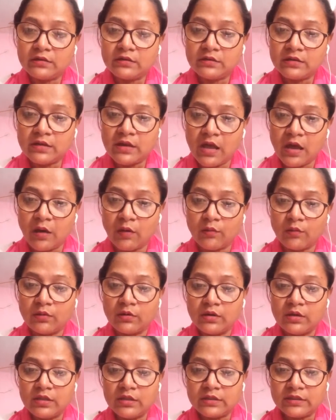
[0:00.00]
Now,
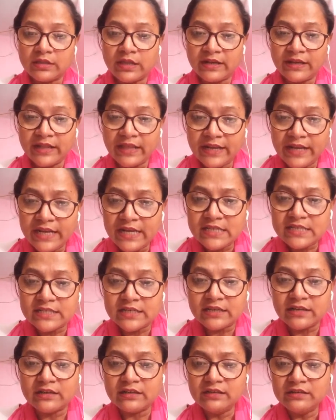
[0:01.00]
the
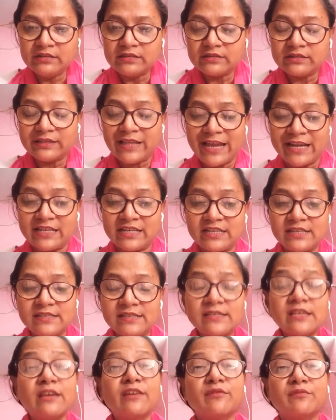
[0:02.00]
narrator, that
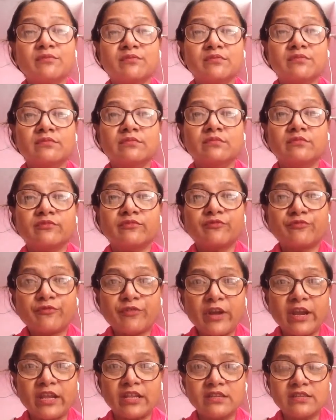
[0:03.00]
is
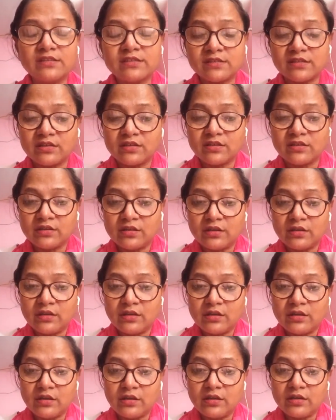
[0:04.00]
Friends,
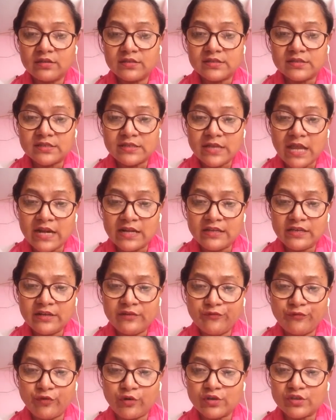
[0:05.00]

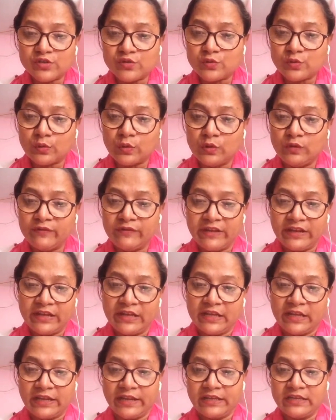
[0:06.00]
started for school
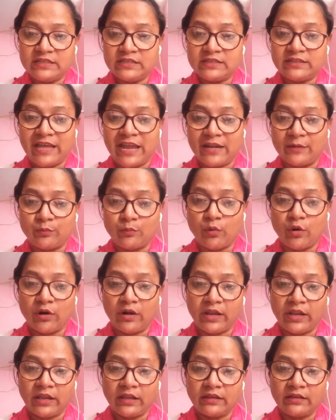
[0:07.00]
very late that
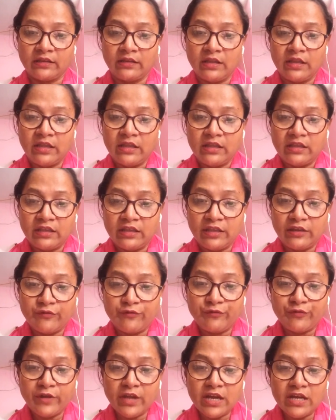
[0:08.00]
morning. He
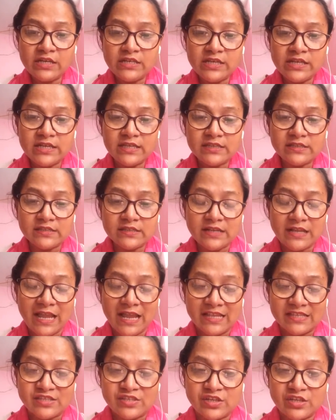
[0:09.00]
feared his
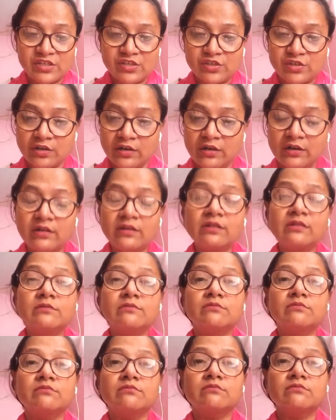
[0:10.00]
class teacher,
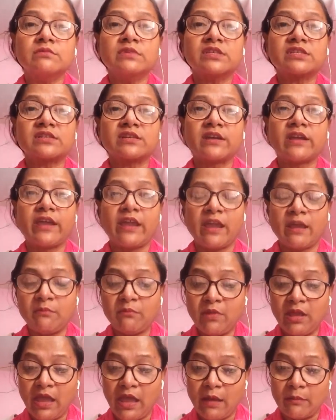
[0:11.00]
Mr.
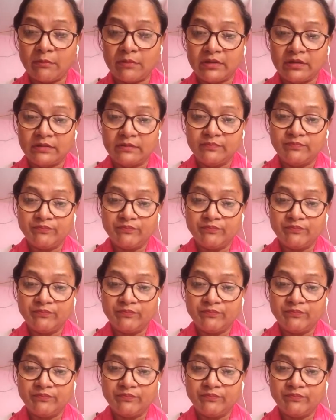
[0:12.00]
M. Hamill.